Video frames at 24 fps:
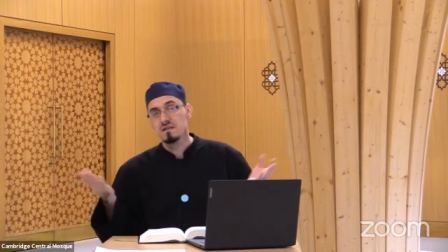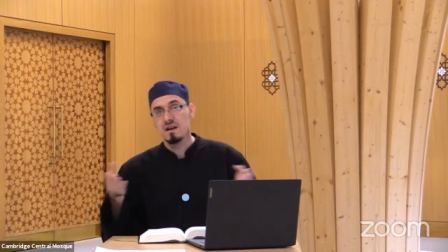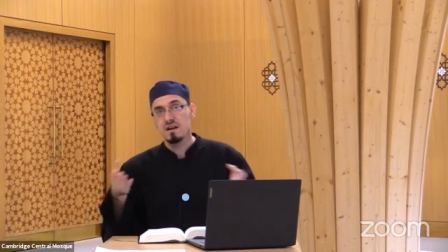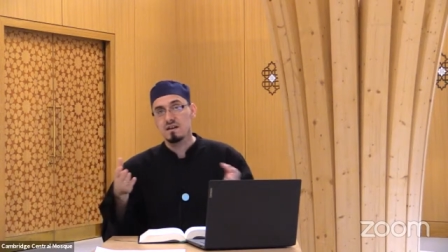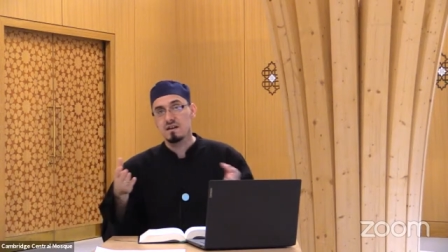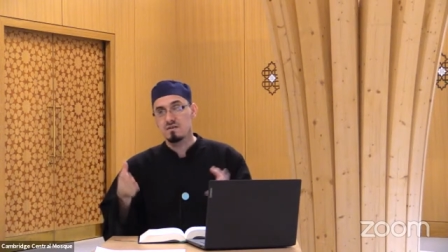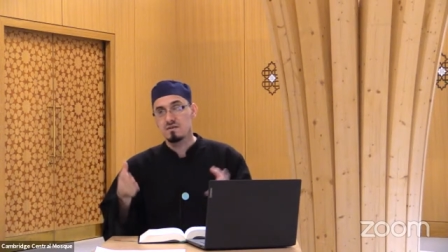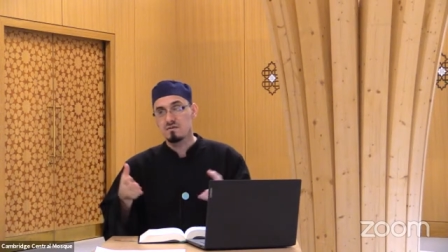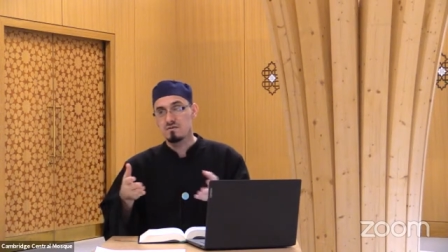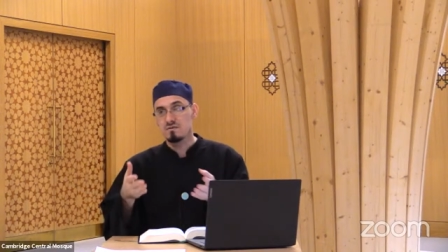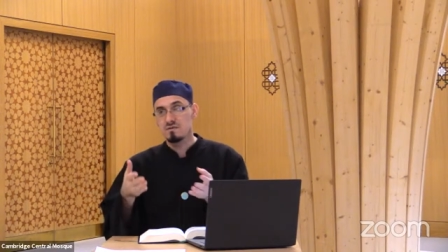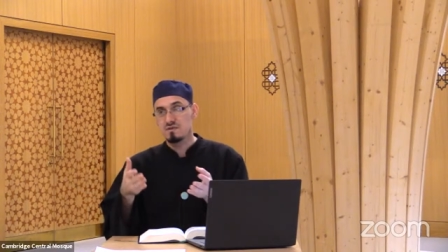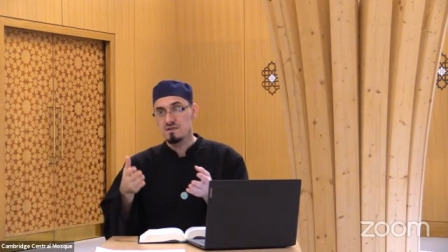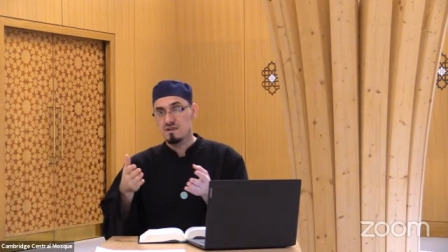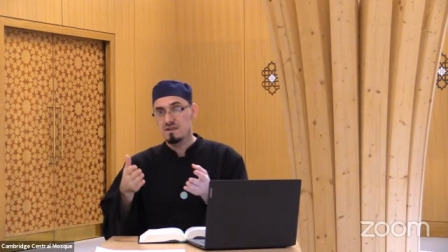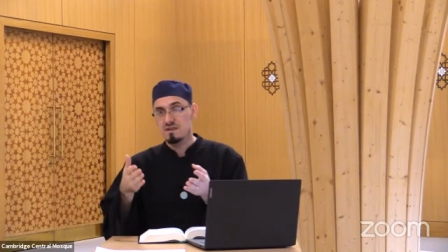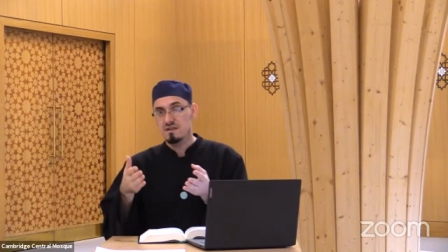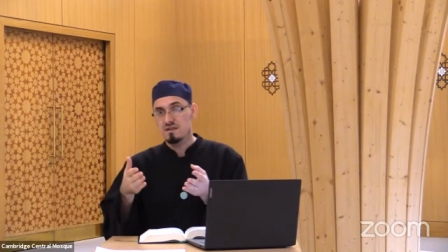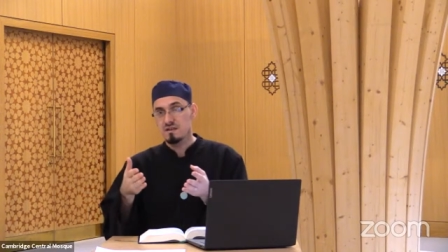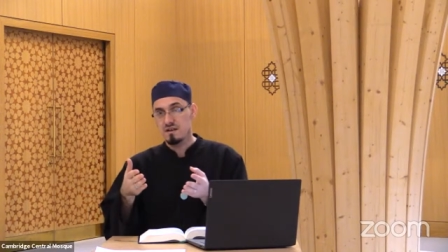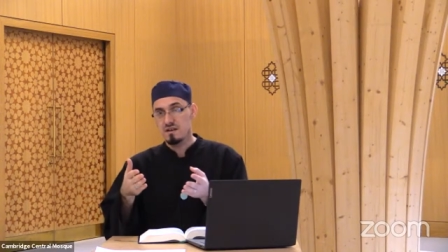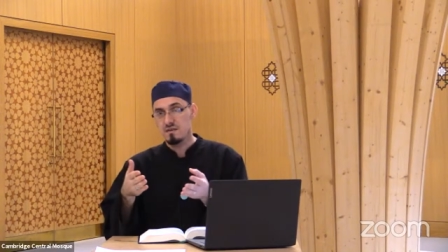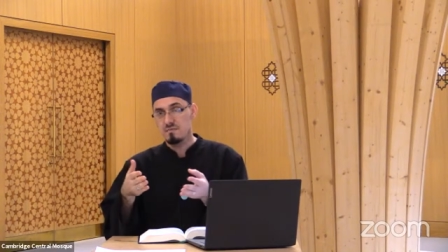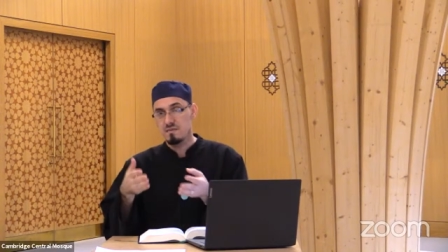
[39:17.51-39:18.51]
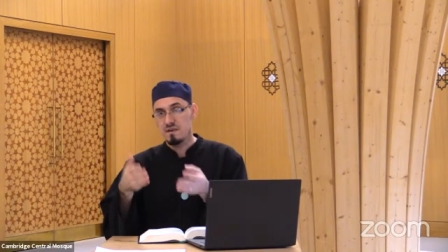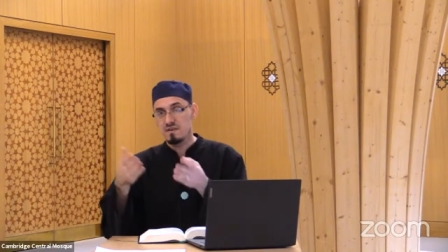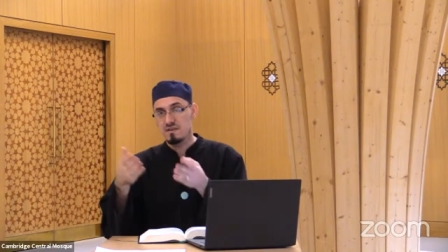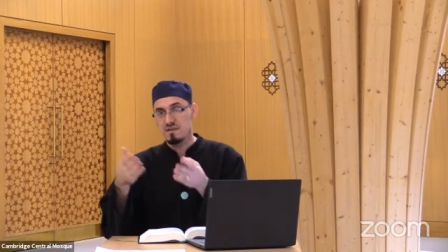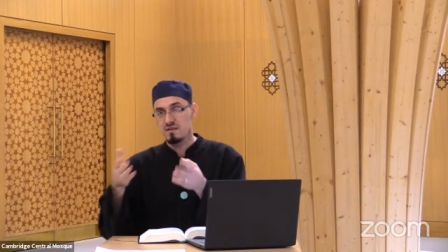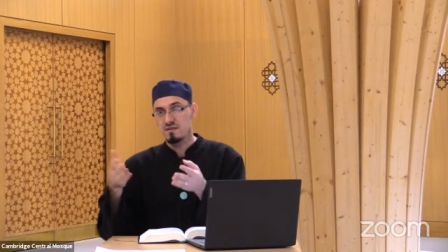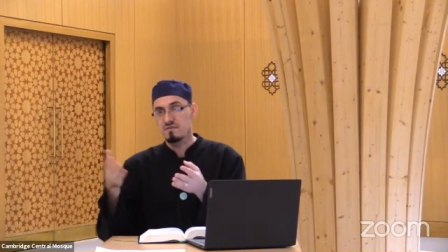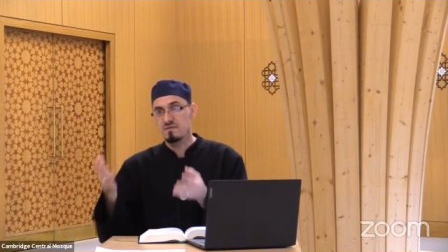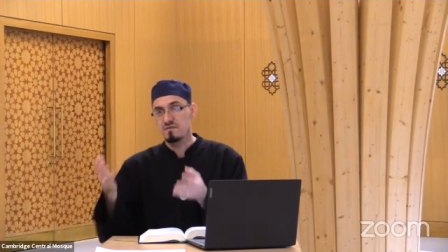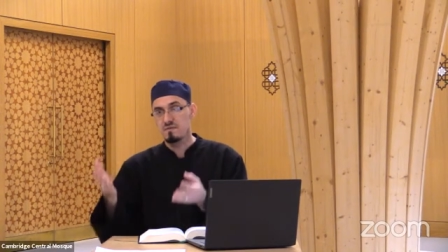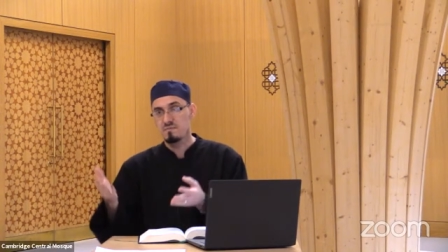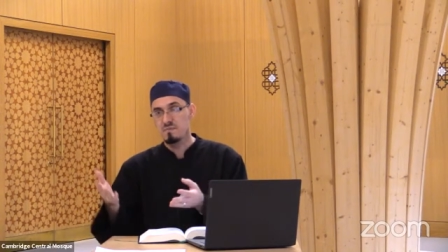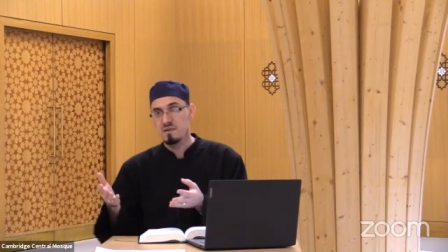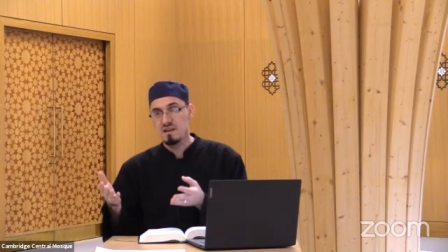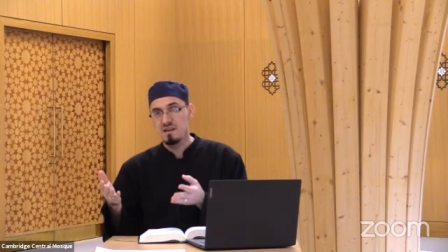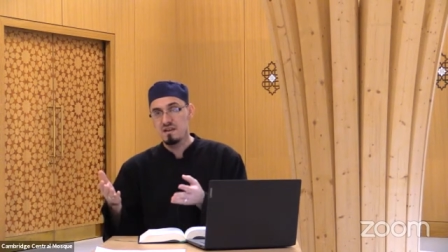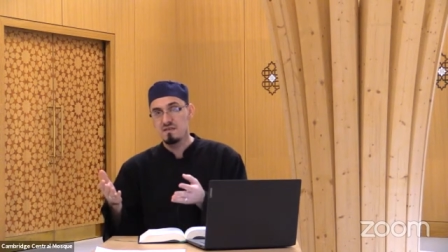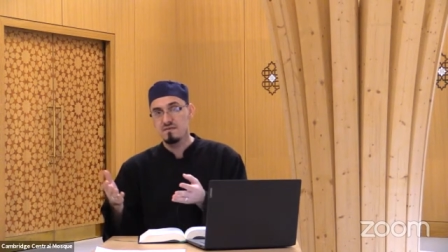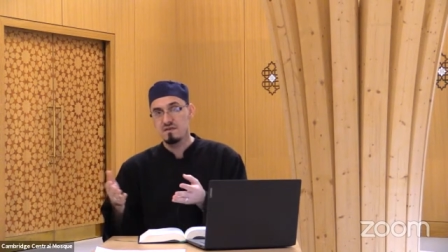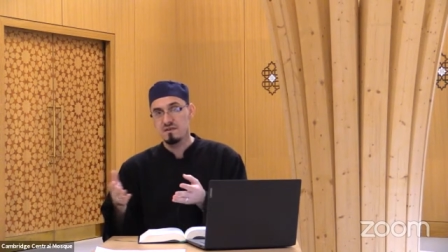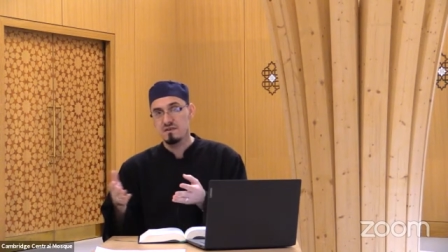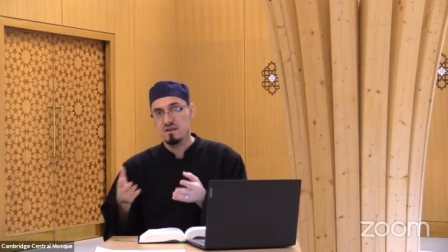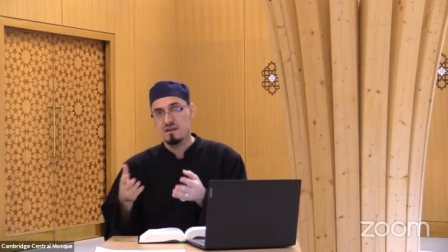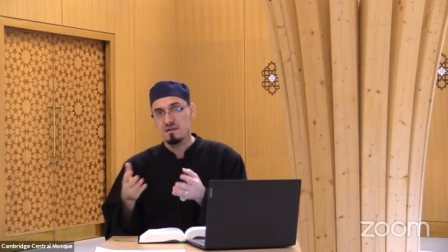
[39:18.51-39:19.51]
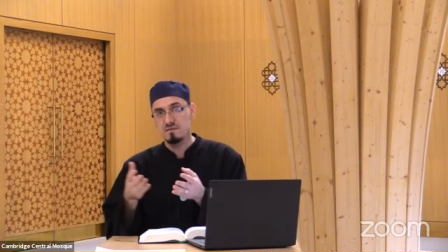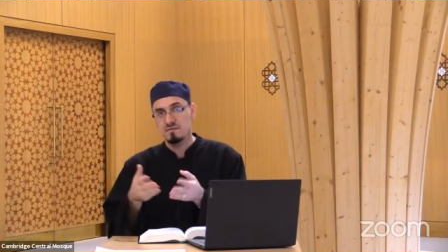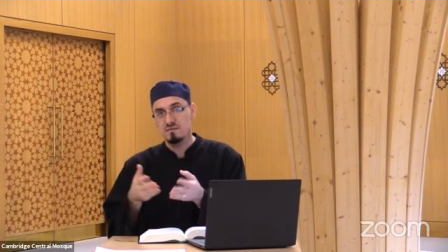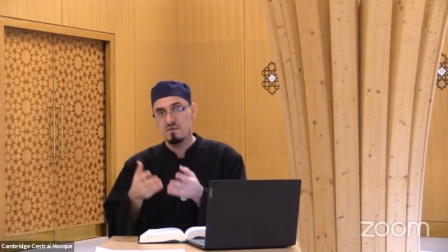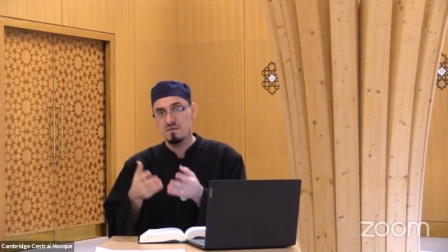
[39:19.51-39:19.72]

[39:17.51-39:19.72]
accusing a mother of a believer, uh,